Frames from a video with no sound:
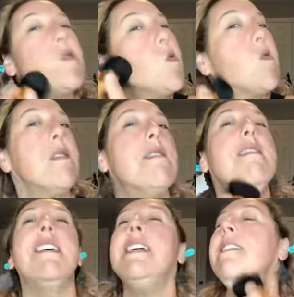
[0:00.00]
All
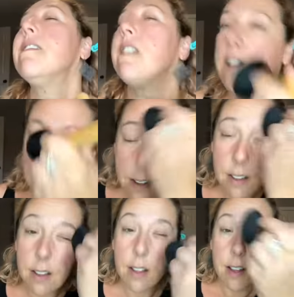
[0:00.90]
right.
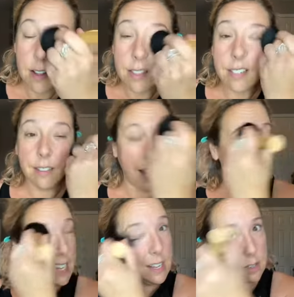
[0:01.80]
This
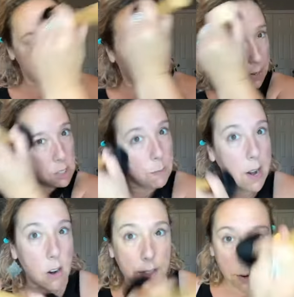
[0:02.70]
lighting is much
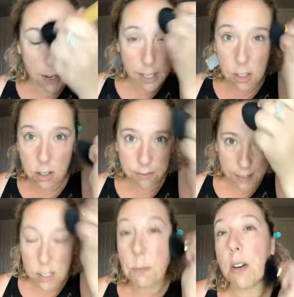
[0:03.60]
better than when I do the
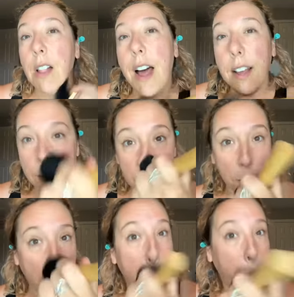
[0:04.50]
Facebook Lives.
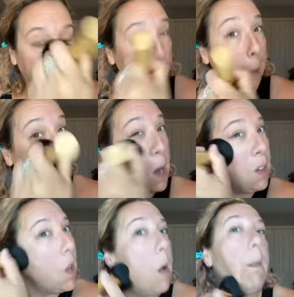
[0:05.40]
Like a
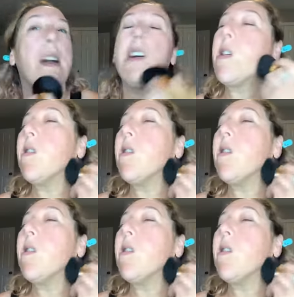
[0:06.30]
lot better.